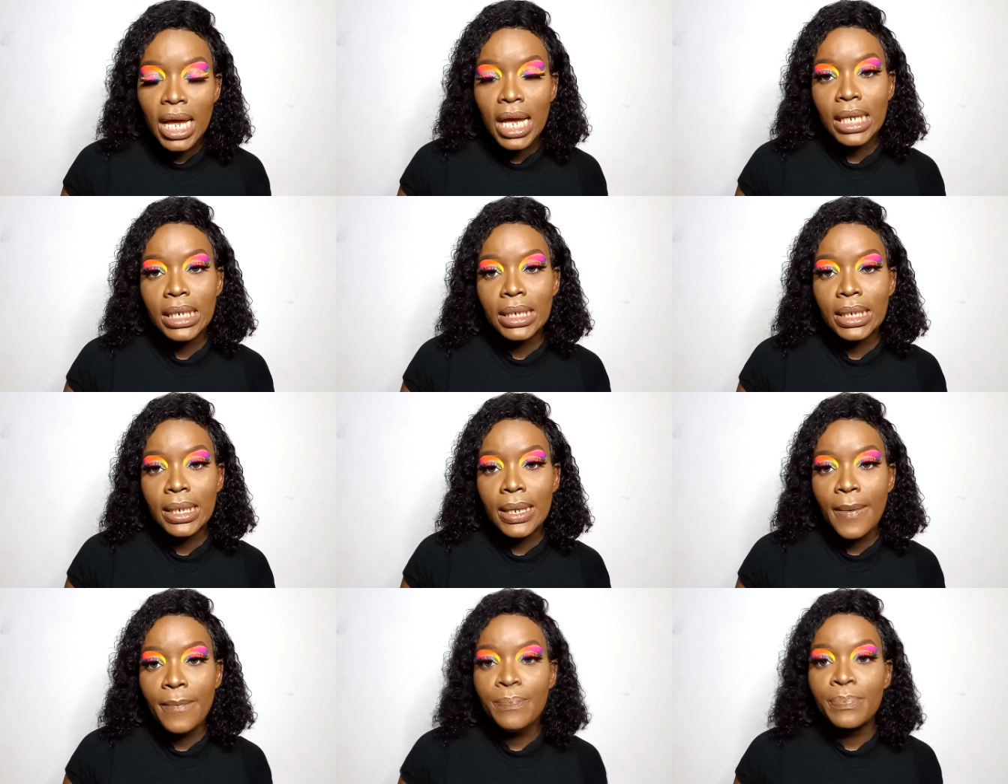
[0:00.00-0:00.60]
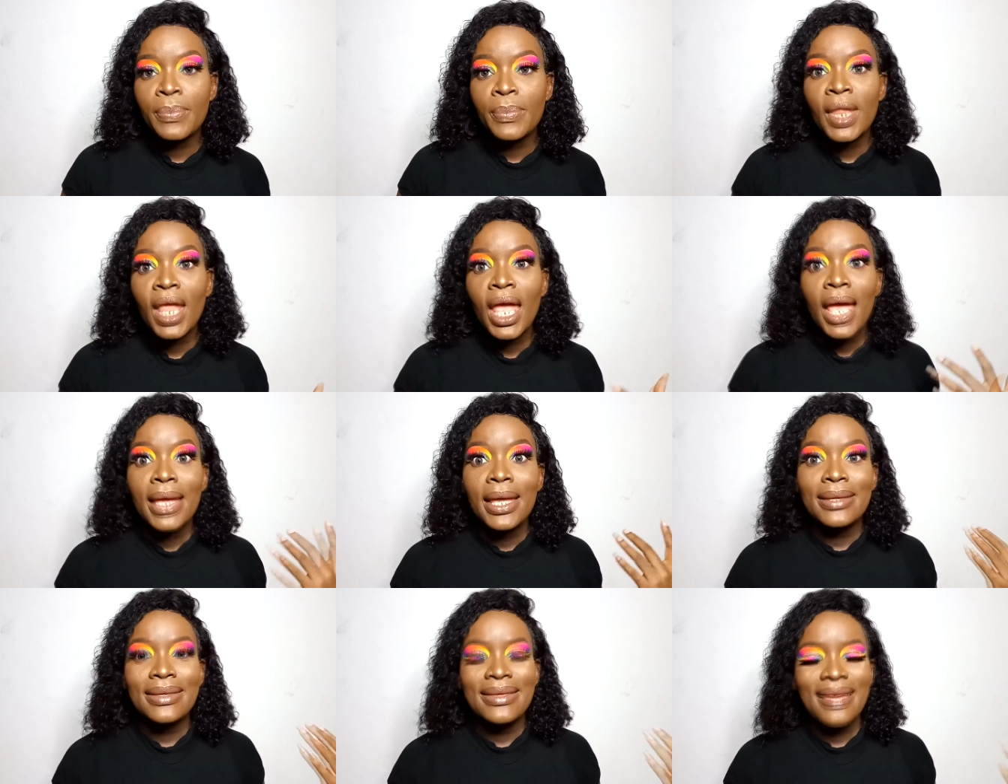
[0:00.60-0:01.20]
And
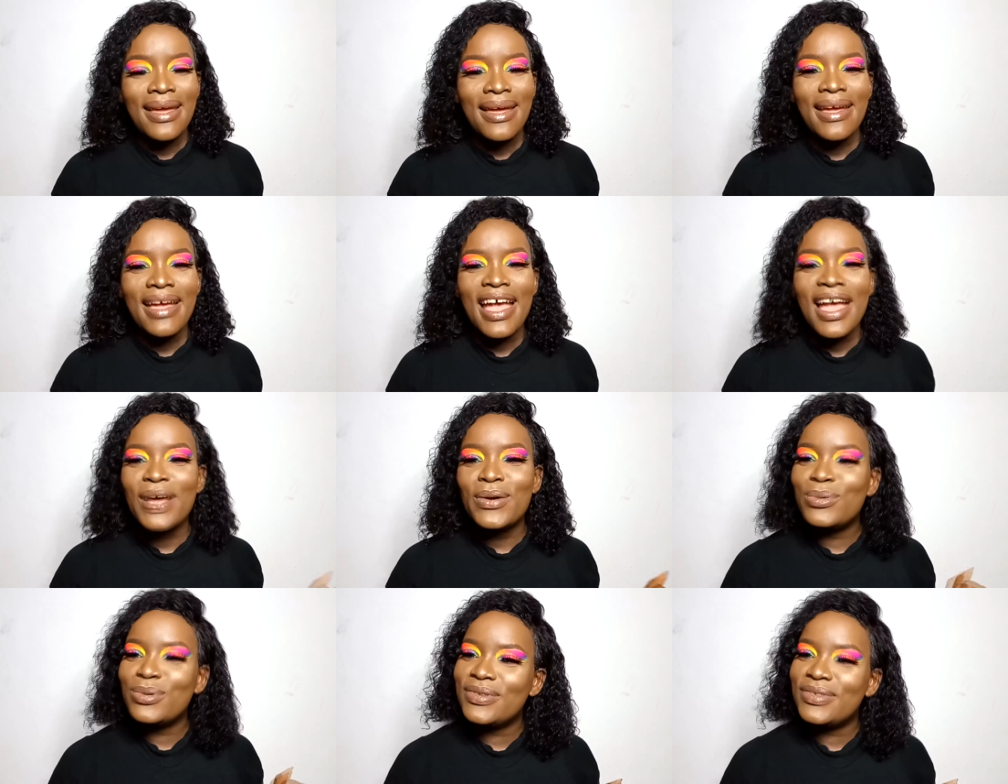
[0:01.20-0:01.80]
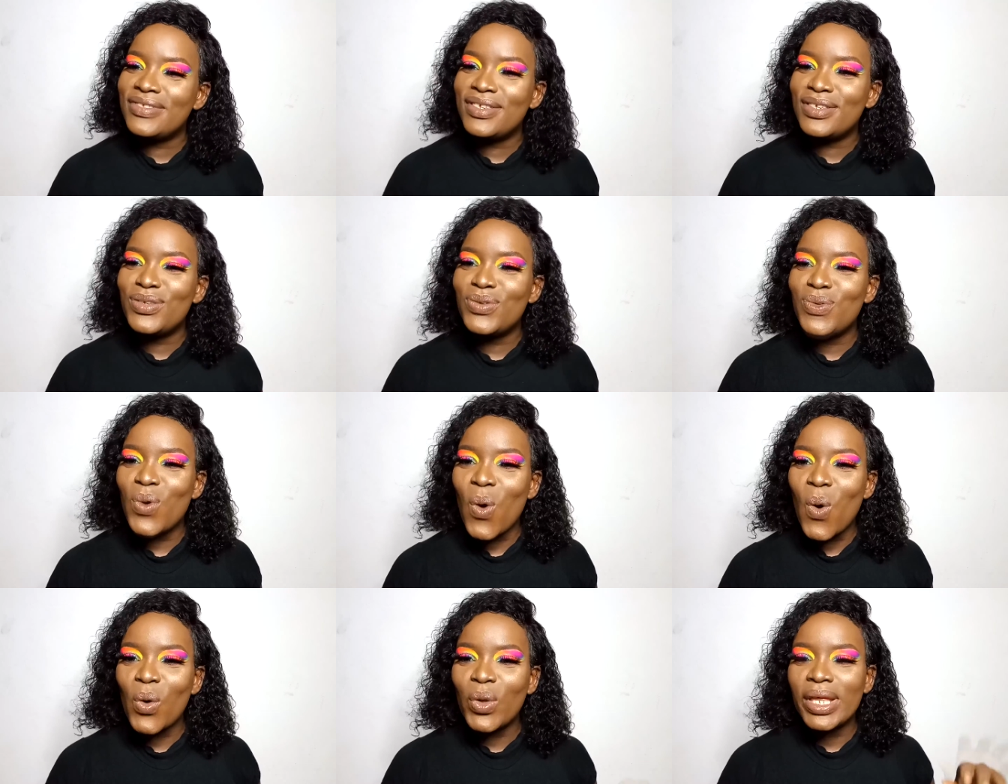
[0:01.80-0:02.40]
yeah, I will see you
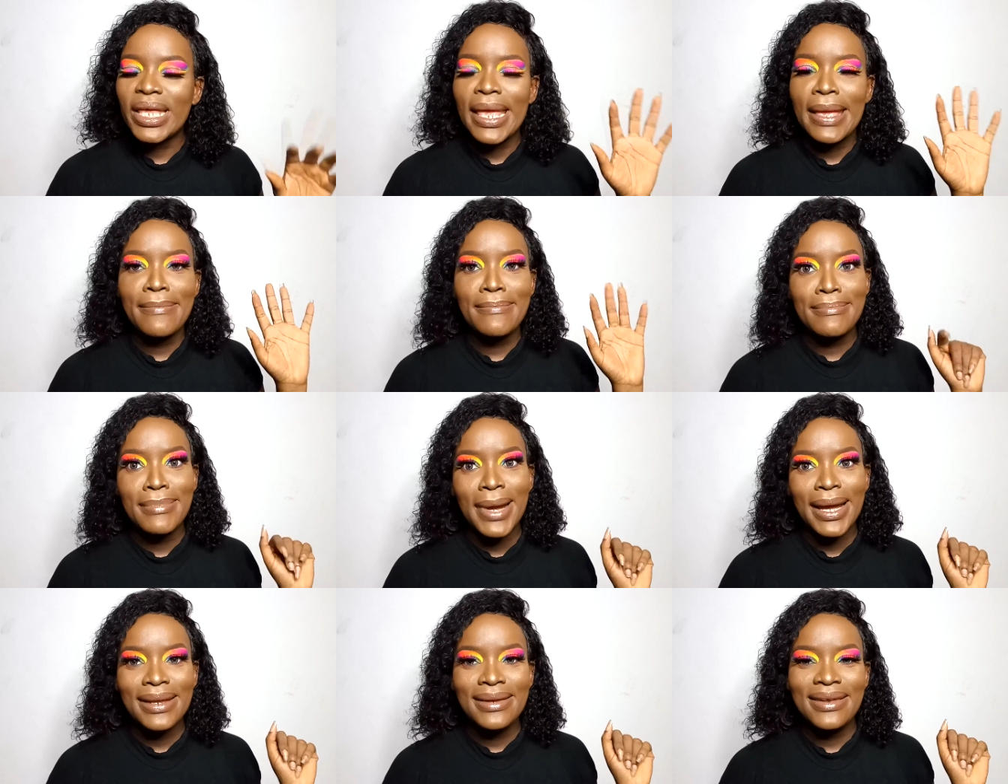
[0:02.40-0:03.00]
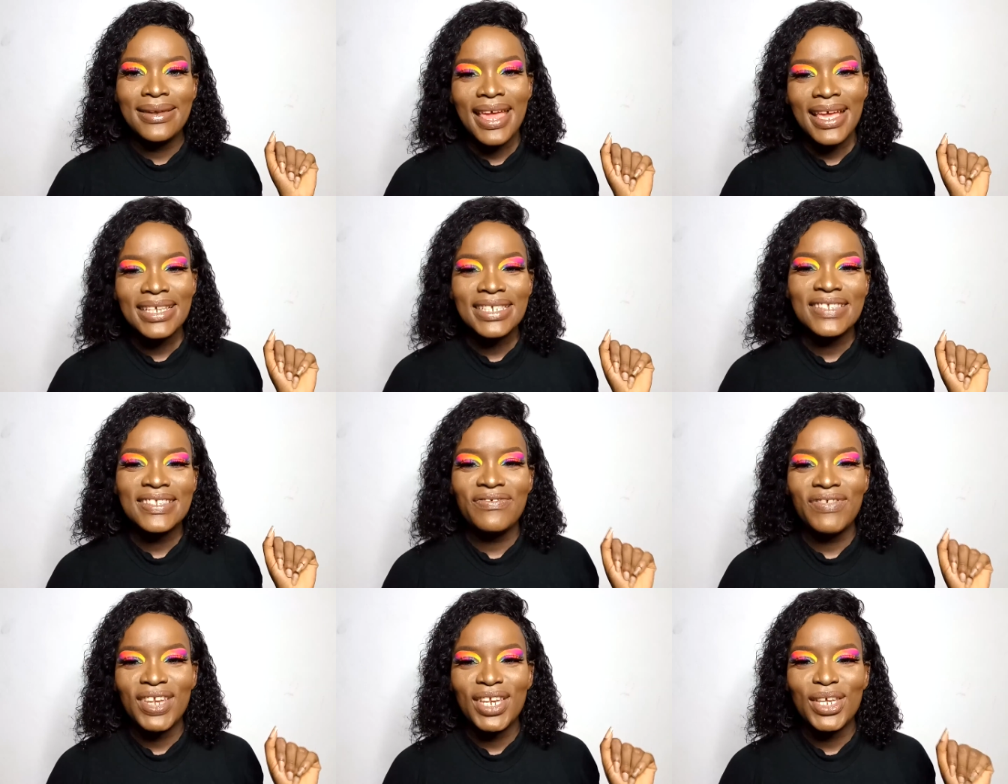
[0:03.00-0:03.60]
all in my
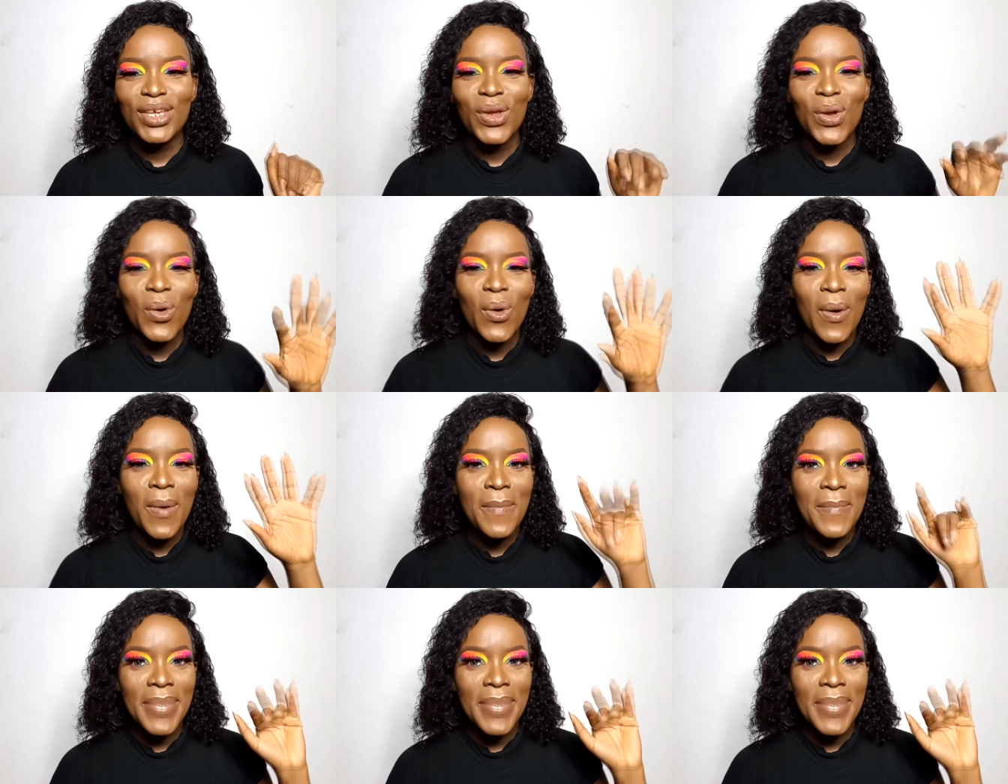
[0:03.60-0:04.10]
next video.